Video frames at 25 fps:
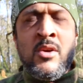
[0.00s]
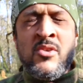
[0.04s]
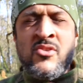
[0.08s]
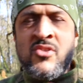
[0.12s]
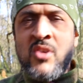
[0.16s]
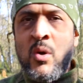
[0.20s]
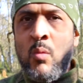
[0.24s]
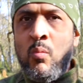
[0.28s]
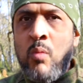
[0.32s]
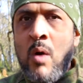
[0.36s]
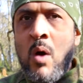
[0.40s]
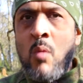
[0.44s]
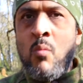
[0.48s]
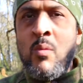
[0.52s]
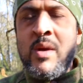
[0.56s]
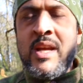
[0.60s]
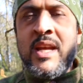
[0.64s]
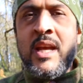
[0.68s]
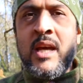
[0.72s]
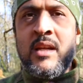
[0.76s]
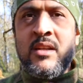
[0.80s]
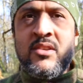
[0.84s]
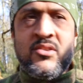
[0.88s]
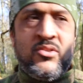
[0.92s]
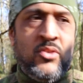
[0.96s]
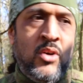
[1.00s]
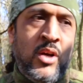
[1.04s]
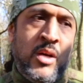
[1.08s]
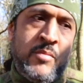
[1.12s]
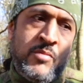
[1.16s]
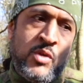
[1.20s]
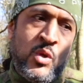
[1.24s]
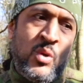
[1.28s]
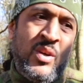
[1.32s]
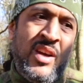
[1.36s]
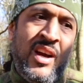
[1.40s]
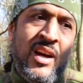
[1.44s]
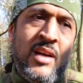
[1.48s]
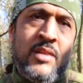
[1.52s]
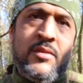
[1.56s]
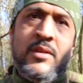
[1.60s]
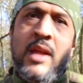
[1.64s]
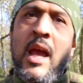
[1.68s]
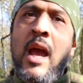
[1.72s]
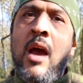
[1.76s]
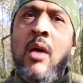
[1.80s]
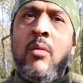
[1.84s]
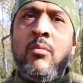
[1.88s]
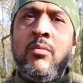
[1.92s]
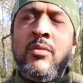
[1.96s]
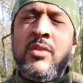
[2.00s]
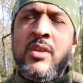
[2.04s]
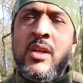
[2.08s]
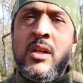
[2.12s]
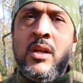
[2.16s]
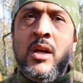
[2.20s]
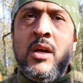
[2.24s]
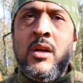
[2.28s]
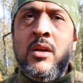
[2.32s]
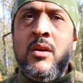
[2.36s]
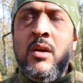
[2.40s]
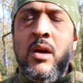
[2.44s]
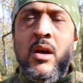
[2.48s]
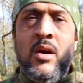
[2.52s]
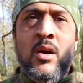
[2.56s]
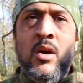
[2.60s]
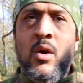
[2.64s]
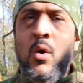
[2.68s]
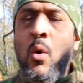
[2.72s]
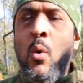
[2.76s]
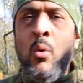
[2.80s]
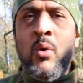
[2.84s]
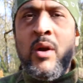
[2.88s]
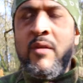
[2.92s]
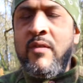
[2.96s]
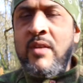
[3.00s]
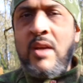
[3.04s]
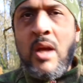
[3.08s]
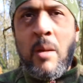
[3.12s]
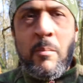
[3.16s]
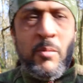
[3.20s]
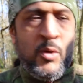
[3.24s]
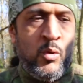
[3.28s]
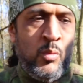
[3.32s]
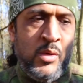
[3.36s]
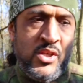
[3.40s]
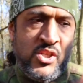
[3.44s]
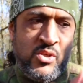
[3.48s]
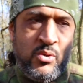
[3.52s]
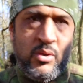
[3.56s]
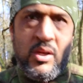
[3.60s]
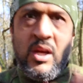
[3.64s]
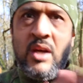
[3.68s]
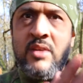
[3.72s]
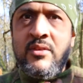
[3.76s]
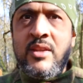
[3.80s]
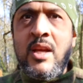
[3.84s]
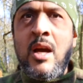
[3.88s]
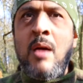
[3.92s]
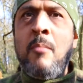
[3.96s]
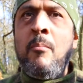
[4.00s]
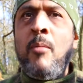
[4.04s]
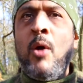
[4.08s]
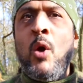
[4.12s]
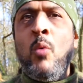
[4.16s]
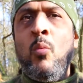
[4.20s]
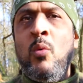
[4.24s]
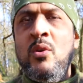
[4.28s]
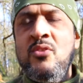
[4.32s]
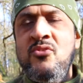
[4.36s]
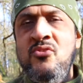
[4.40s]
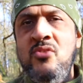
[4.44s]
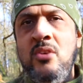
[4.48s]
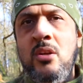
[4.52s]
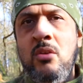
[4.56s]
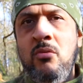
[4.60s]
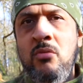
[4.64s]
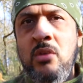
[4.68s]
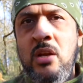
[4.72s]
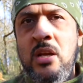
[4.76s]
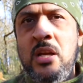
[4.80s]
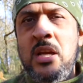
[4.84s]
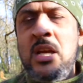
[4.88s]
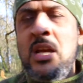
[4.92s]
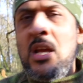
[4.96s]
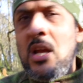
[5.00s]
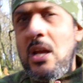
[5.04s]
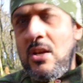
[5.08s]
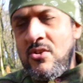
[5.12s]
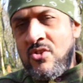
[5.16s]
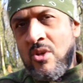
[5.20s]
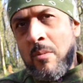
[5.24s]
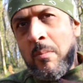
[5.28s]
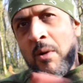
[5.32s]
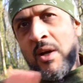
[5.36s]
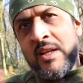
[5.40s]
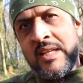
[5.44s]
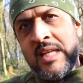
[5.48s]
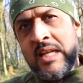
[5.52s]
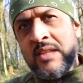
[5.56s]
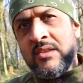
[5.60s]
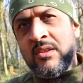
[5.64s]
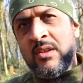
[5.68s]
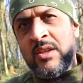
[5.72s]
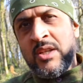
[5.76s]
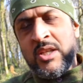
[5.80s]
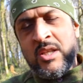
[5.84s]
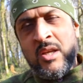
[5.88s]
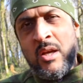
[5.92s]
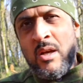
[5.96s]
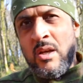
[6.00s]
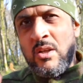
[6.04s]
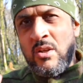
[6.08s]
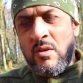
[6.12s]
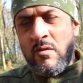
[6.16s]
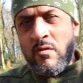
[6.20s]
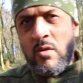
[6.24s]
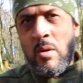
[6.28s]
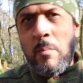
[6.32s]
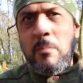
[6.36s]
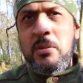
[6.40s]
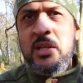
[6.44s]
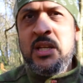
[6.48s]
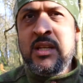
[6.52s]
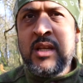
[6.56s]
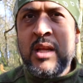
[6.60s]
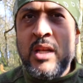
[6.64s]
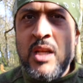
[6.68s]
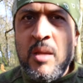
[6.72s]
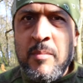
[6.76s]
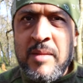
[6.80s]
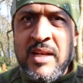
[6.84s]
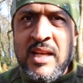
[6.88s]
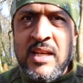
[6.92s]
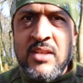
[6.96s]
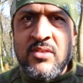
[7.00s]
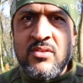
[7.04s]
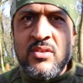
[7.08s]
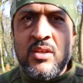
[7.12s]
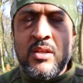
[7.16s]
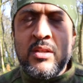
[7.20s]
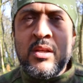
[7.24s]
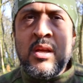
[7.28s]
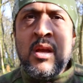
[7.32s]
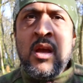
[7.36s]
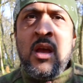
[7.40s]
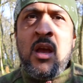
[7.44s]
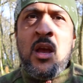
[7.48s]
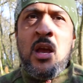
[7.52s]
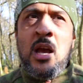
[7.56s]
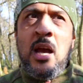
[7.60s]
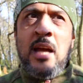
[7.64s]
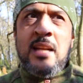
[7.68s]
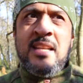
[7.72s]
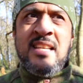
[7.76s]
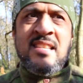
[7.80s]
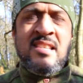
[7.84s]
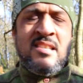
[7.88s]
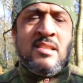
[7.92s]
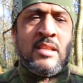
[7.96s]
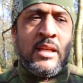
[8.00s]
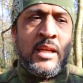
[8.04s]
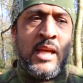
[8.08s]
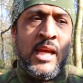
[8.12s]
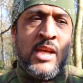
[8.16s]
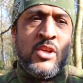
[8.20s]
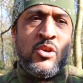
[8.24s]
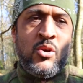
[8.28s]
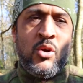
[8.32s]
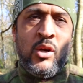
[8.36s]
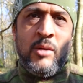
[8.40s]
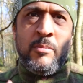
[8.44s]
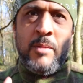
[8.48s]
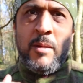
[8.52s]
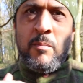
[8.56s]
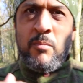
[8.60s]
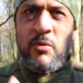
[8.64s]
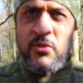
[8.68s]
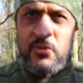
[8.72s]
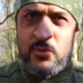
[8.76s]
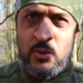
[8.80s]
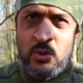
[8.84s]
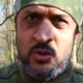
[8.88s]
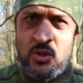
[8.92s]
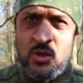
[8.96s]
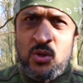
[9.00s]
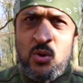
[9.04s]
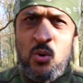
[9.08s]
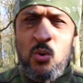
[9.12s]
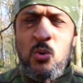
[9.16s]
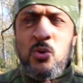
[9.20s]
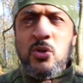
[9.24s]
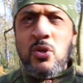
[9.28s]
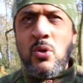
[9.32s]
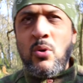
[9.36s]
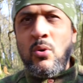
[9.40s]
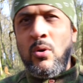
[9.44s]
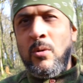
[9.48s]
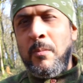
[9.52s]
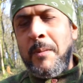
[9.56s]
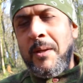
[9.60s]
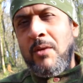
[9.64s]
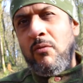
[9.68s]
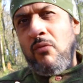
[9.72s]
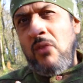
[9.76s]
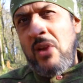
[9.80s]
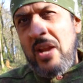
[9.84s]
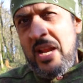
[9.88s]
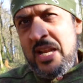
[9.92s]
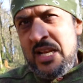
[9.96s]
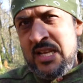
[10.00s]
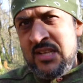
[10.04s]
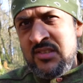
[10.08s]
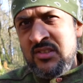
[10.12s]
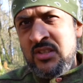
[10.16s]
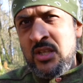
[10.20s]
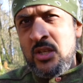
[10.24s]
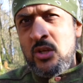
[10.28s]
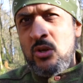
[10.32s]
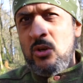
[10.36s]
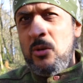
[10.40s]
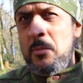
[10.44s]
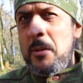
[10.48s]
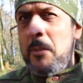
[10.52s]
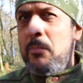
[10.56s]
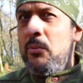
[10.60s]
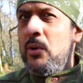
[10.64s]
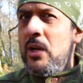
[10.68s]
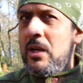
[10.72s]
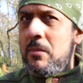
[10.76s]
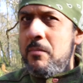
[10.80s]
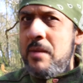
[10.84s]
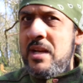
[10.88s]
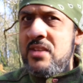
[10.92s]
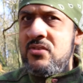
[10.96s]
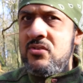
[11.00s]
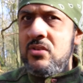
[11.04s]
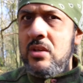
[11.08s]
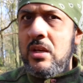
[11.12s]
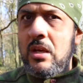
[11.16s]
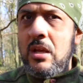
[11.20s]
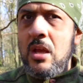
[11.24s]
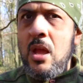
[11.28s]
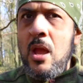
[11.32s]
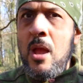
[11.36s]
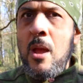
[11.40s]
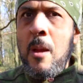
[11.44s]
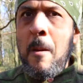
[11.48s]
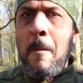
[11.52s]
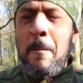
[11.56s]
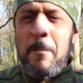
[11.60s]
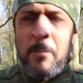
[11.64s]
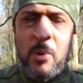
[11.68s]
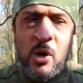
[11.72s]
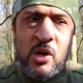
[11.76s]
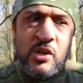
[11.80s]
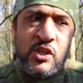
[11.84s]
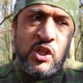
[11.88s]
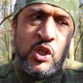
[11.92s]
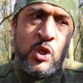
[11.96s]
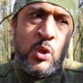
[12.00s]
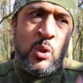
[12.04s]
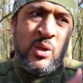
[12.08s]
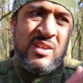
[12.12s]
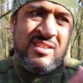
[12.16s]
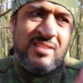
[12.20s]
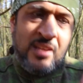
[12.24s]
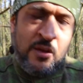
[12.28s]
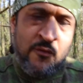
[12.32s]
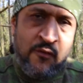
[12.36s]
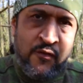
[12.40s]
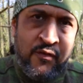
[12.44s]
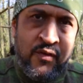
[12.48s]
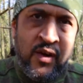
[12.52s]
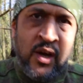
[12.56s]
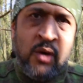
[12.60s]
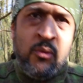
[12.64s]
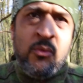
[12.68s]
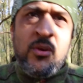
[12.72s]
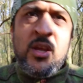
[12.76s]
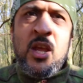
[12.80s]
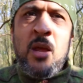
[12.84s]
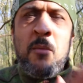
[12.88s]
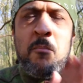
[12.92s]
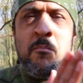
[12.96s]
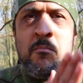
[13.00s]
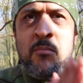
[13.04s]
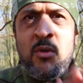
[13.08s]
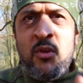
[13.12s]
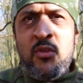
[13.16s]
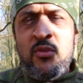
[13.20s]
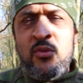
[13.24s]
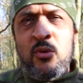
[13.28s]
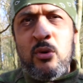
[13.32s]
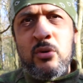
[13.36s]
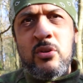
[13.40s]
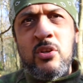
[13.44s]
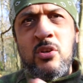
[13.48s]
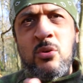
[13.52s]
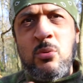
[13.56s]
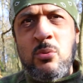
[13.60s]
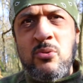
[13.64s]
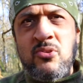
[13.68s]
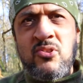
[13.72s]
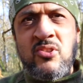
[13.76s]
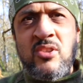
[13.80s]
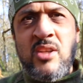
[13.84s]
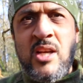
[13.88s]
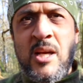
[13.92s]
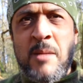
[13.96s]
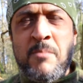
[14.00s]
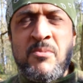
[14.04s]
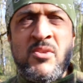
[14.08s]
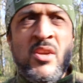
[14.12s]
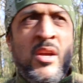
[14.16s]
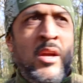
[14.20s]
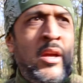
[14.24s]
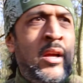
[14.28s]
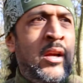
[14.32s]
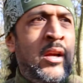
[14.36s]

So one week at a time, you cut down, you know, uh, or every couple of weeks, you cut down by one cigarette. So by the end of the year, you've completely eliminated. And this is the key. You've got to be methodical. You've got to be realistic. You've got to be pragmatic, but you've got to take very methodical steps